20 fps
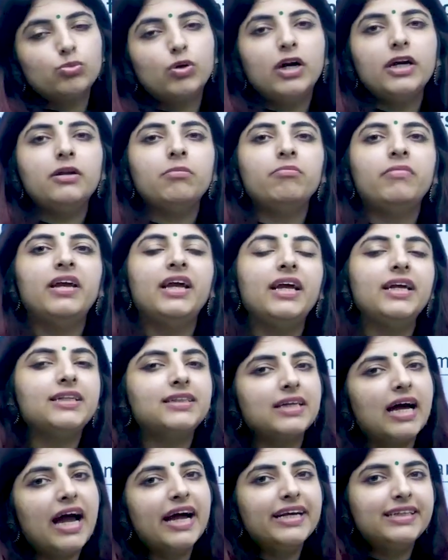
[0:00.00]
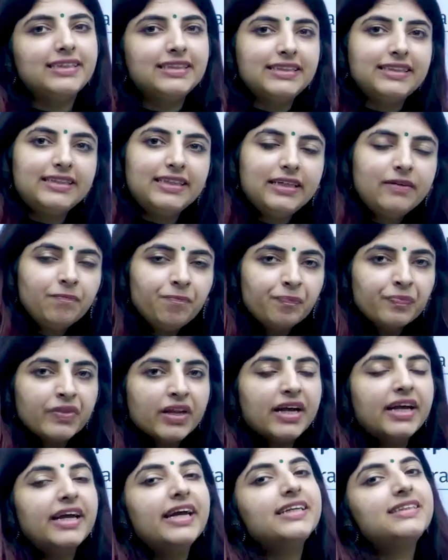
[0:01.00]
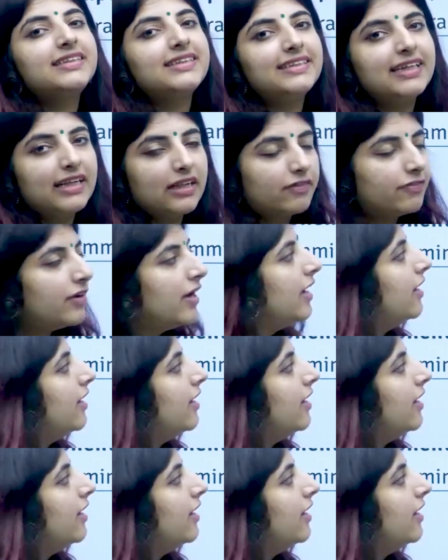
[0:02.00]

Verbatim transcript: what makes ICT itself,